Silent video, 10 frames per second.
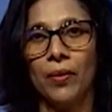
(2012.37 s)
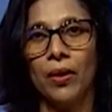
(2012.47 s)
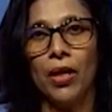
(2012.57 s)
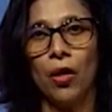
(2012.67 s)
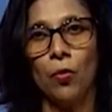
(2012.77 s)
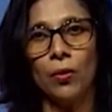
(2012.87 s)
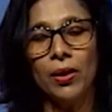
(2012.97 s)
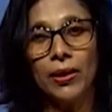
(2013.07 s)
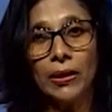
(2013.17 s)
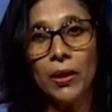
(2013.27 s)
Now,
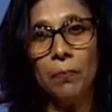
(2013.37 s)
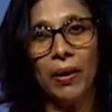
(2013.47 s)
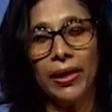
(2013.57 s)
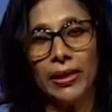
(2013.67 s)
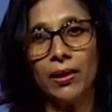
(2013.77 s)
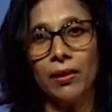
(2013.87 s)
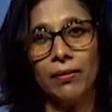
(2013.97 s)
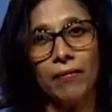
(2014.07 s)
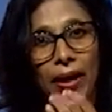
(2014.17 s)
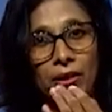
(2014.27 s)
little by little,
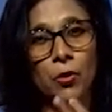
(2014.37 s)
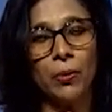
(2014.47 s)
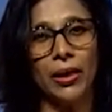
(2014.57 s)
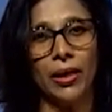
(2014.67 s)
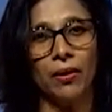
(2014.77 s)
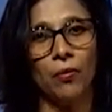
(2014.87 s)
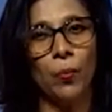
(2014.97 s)
gradually,